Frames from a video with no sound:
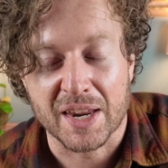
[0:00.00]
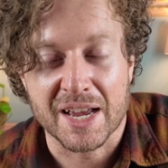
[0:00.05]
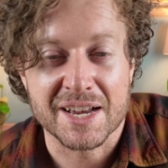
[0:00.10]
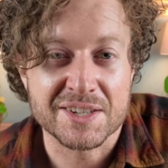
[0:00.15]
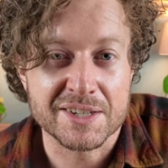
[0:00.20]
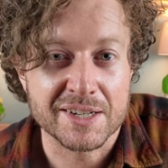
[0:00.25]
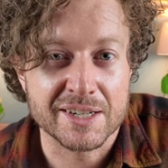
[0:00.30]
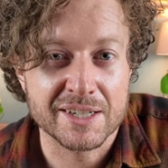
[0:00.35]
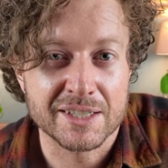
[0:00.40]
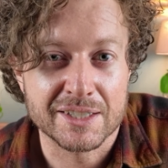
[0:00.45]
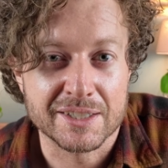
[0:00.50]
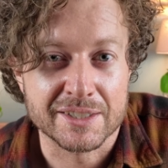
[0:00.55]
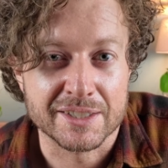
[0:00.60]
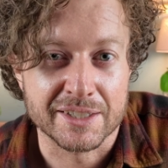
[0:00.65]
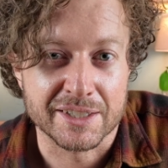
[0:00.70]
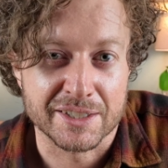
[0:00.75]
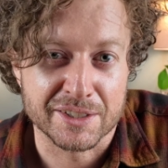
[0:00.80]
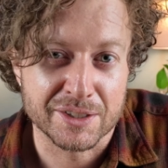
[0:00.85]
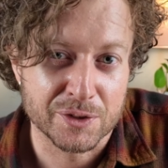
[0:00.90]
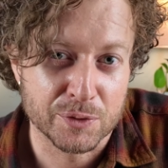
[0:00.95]
as a
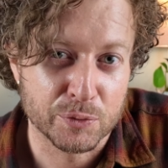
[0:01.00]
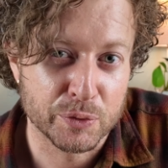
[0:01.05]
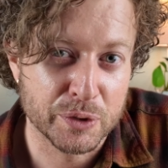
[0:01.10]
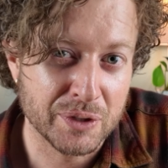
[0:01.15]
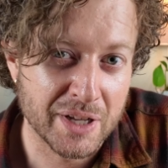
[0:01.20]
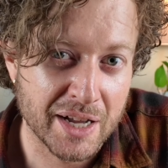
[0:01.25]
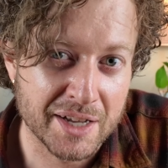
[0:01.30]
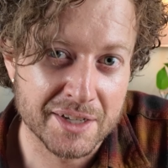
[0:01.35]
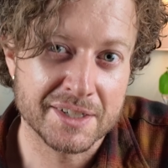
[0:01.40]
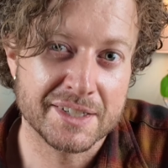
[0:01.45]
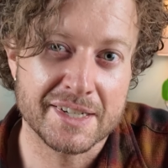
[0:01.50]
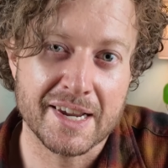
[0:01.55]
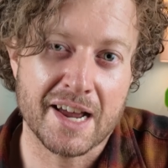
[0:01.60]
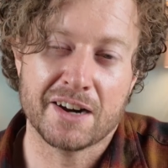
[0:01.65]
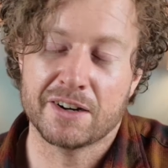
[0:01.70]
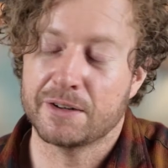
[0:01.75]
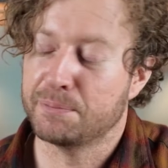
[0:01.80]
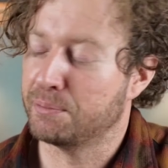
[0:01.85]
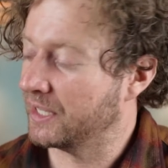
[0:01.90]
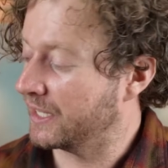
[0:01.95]
gardener will
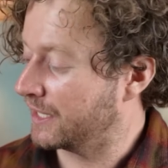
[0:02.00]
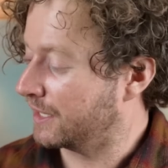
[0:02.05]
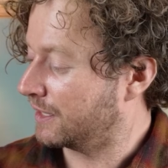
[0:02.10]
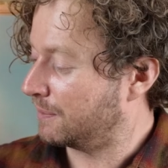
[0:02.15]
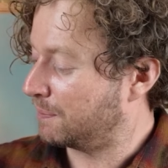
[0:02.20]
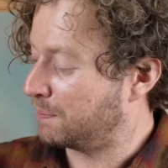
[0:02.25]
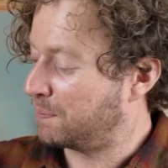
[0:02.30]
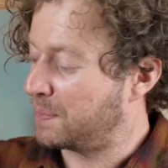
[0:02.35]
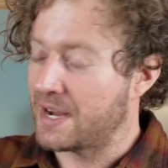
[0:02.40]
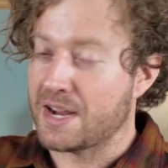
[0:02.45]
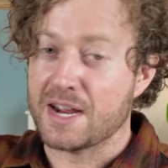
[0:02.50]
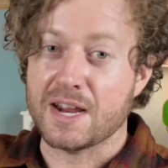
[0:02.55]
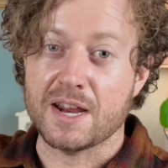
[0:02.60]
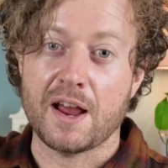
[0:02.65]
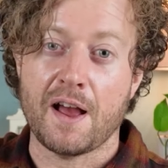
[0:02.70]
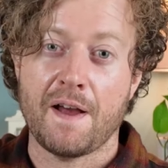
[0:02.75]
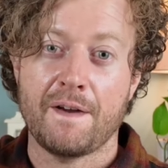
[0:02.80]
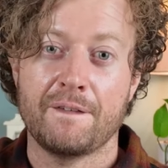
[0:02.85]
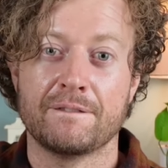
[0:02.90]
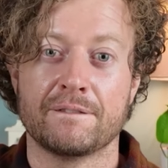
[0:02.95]
undoubtedly be